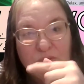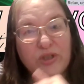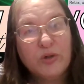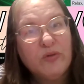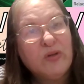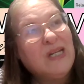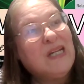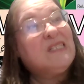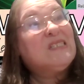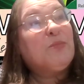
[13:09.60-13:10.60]
you would do it with?
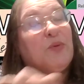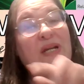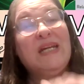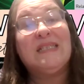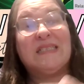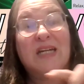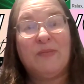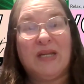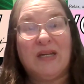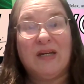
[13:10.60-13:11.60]
Spring is
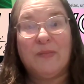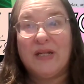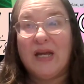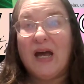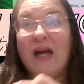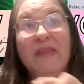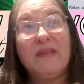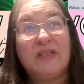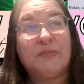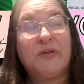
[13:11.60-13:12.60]
coming up, and I
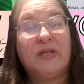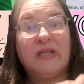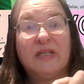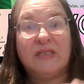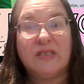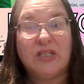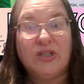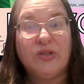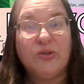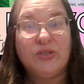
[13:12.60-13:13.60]
think spring is a
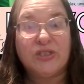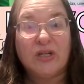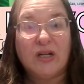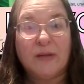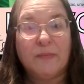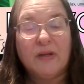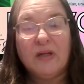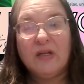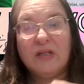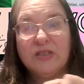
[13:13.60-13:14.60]
huge time
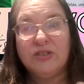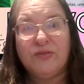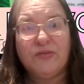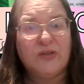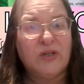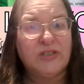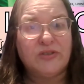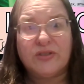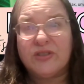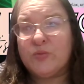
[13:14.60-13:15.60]
to do
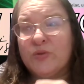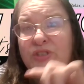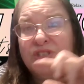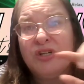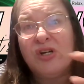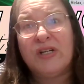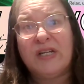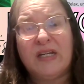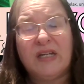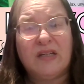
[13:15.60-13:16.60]
fundraisers because we're
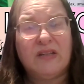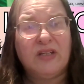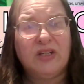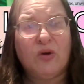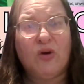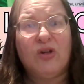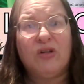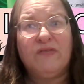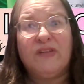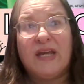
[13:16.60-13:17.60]
starting,
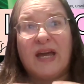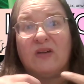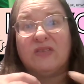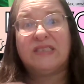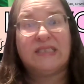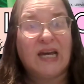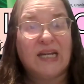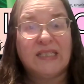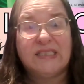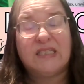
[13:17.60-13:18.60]
all of the
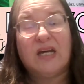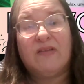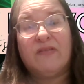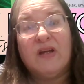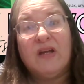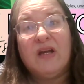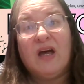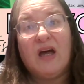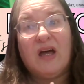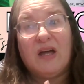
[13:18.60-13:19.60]
outside stuff.
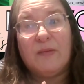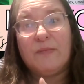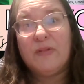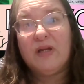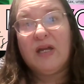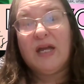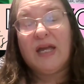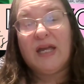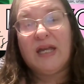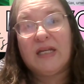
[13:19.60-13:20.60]
Um,
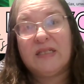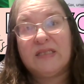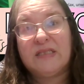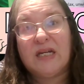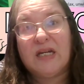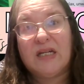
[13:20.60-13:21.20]
and